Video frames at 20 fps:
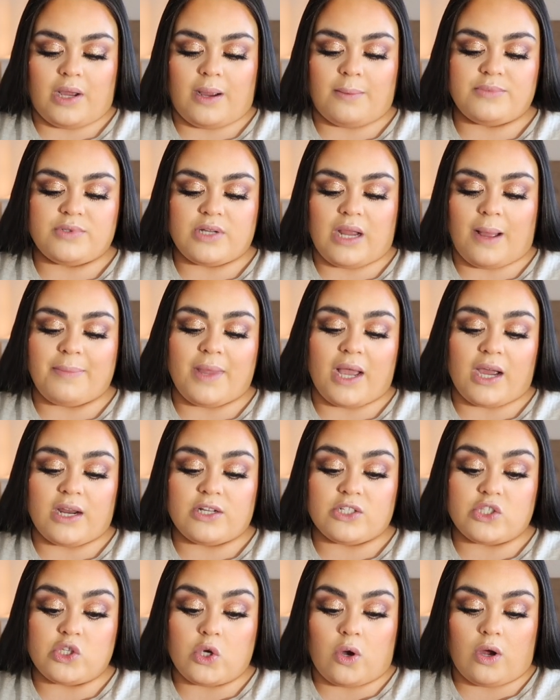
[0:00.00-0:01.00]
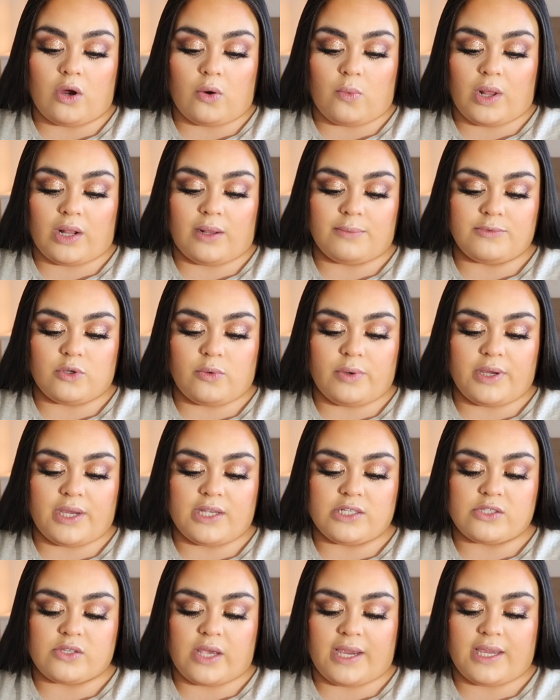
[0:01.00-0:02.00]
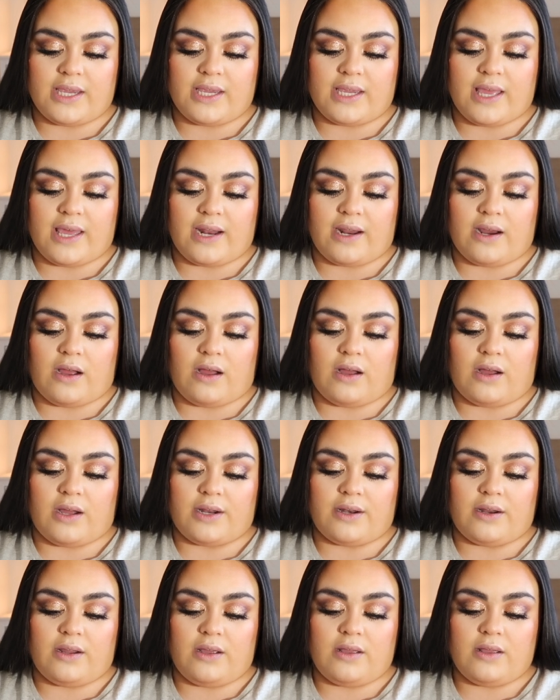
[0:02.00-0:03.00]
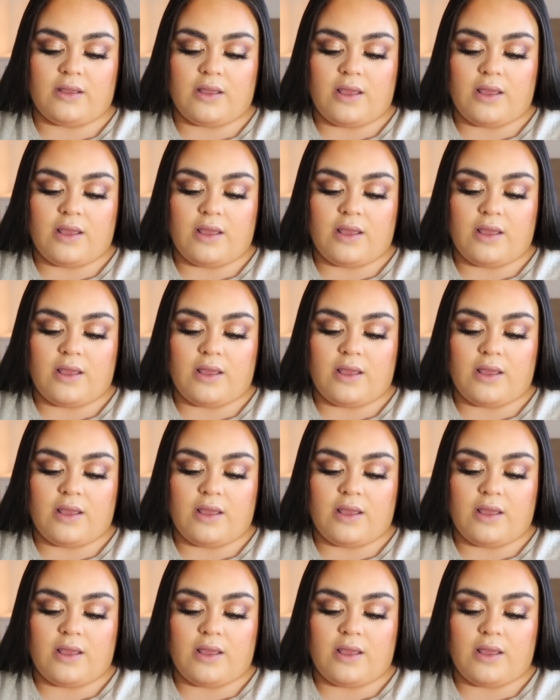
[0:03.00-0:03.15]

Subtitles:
not gonna talk while I'm doing it, so I can get it on